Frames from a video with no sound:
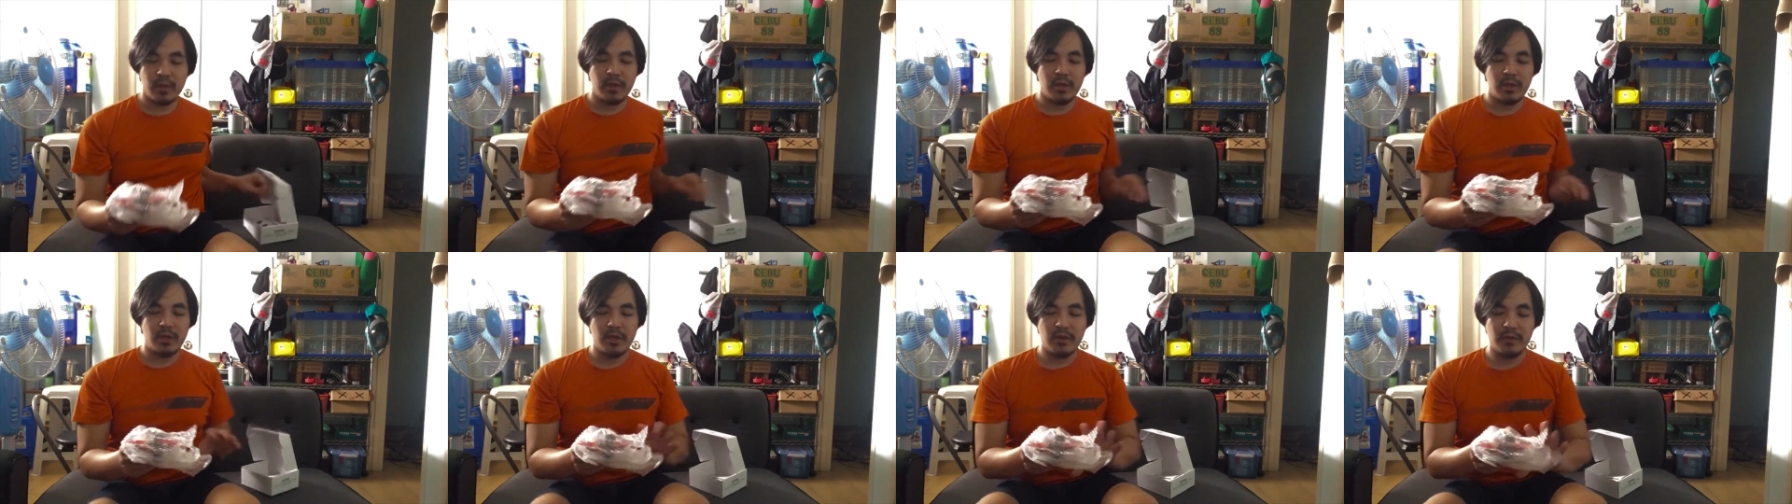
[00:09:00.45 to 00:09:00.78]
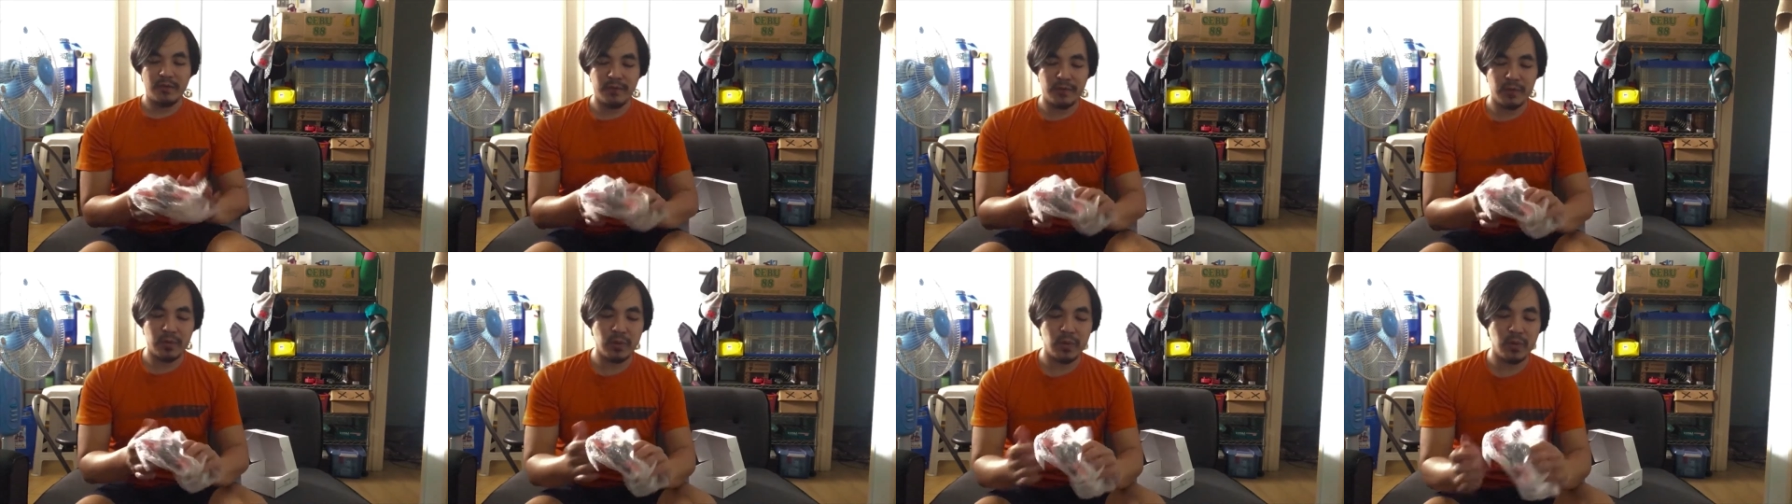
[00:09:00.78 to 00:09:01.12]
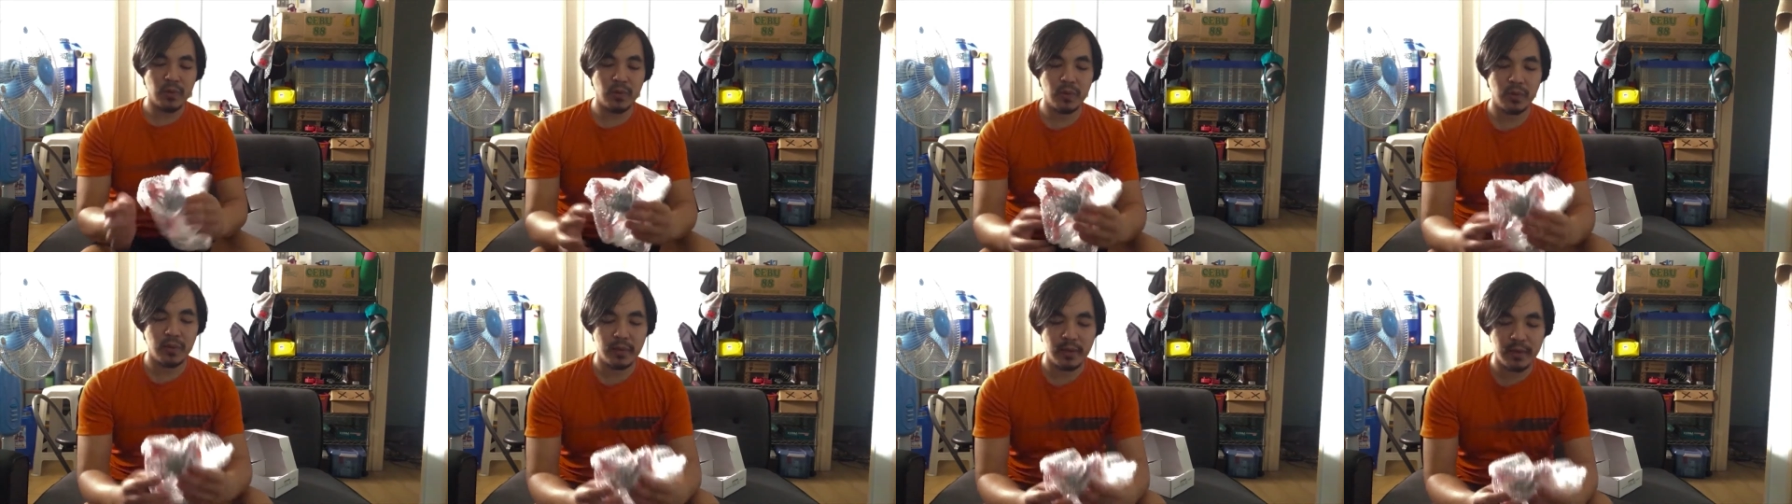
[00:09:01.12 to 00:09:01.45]

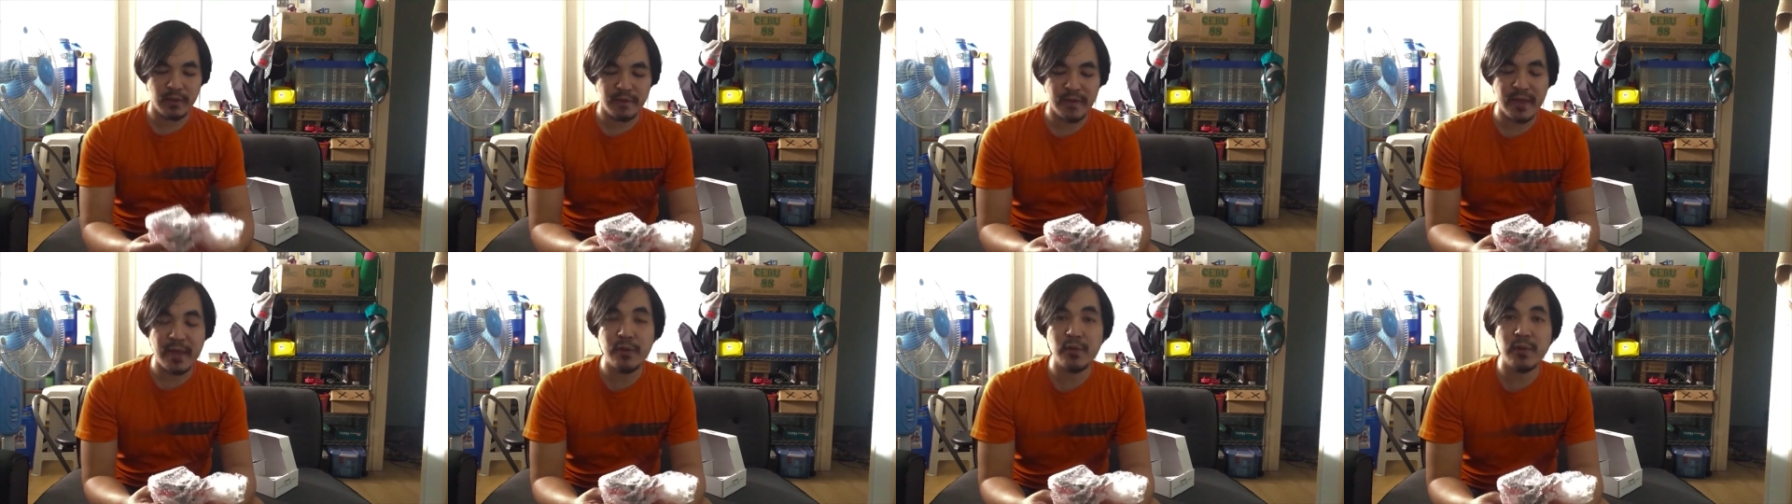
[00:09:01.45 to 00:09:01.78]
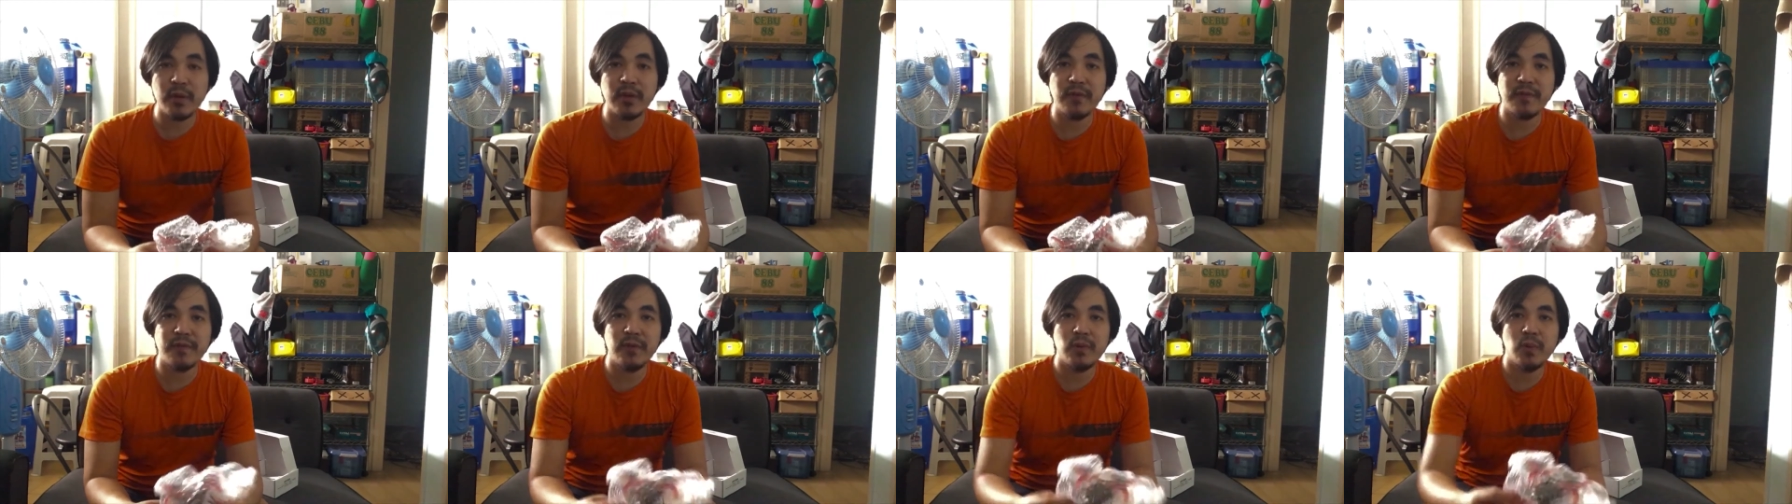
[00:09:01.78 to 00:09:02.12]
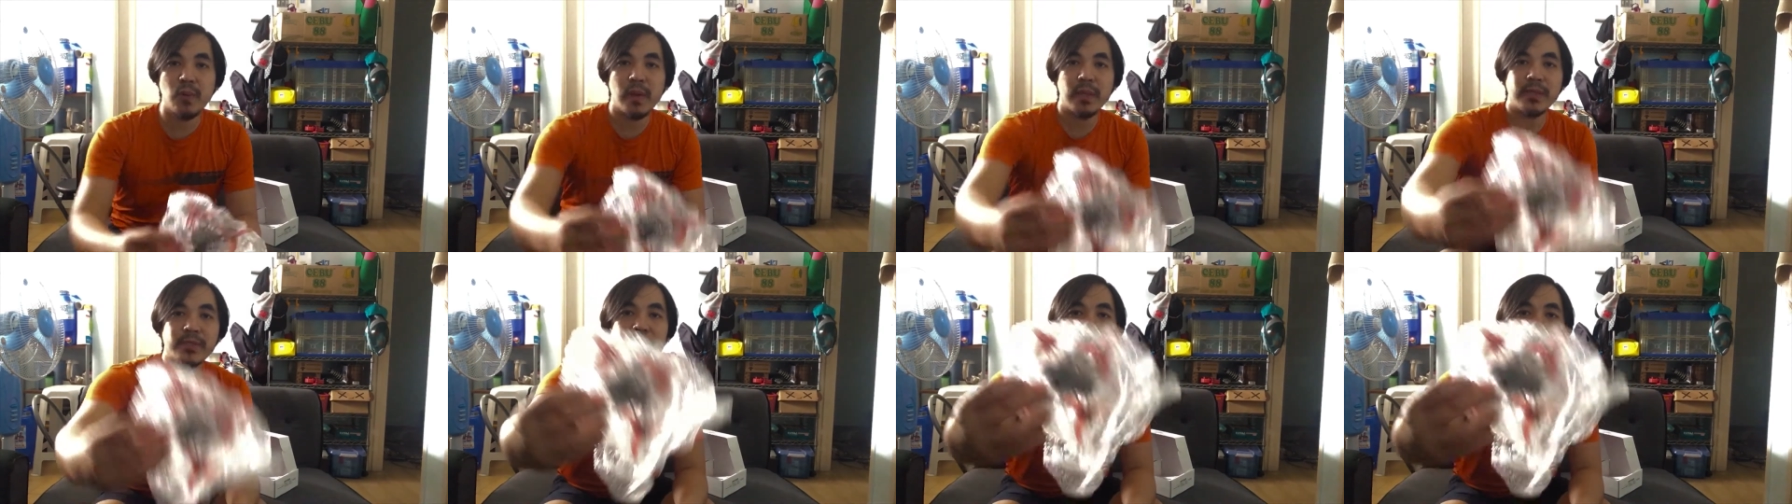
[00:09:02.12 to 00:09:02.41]
if any one of you wants